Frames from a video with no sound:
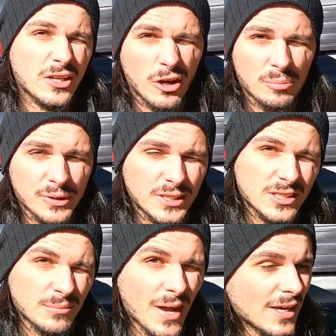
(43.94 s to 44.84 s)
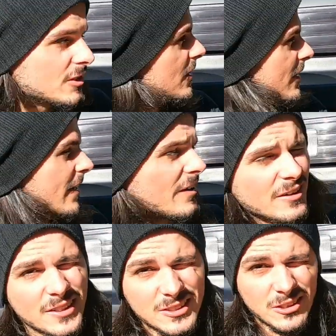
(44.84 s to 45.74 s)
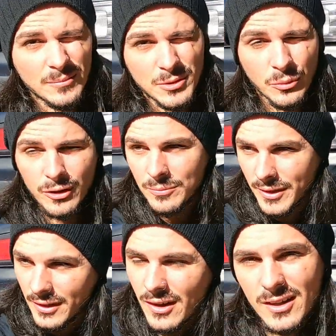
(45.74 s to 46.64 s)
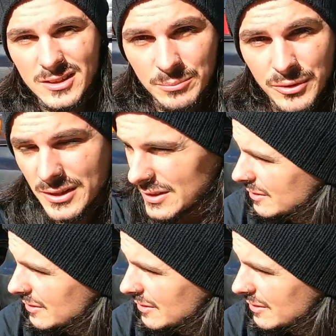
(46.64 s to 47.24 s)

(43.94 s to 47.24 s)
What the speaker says: I got pretty smashed and now it's time to work on my cars and I'm pretty